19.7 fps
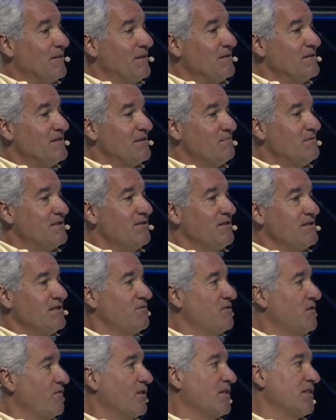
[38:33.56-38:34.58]
There's a
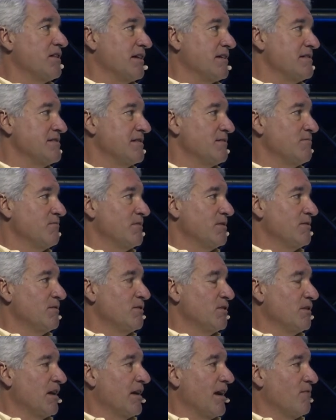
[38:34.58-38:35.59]
series of different things that we're
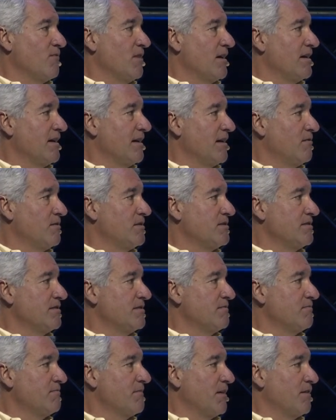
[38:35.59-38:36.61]
looking at right now, which
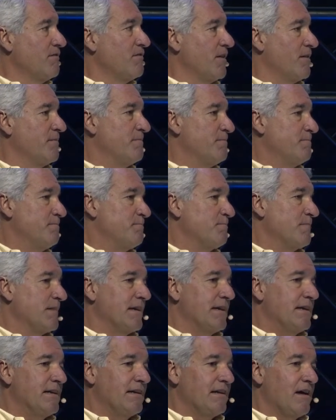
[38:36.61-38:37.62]
is kind of fun.
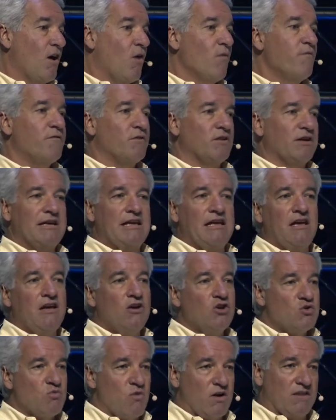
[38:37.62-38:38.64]
And hopefully
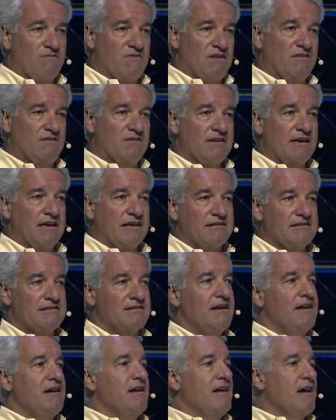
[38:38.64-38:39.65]
each one of these
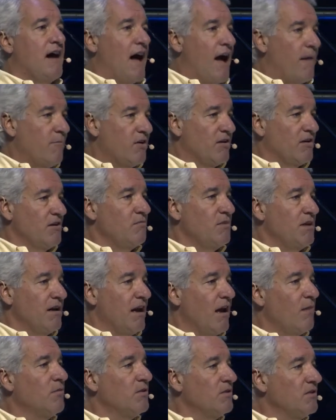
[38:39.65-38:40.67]
things, I'm going to
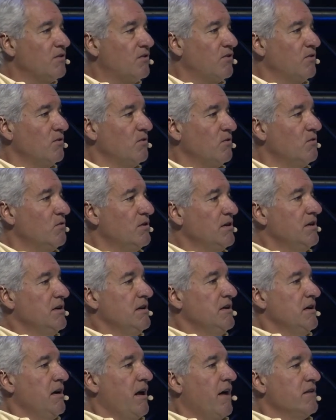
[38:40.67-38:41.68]
be able to
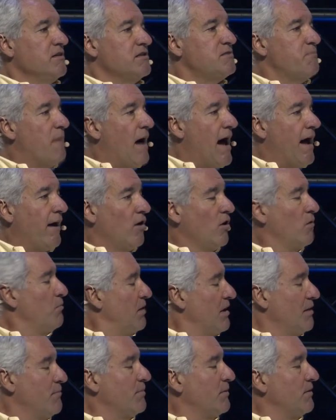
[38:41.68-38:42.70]
inspire
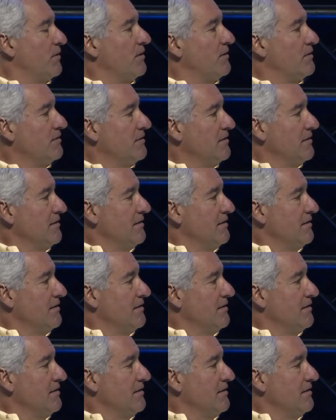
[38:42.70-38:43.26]
people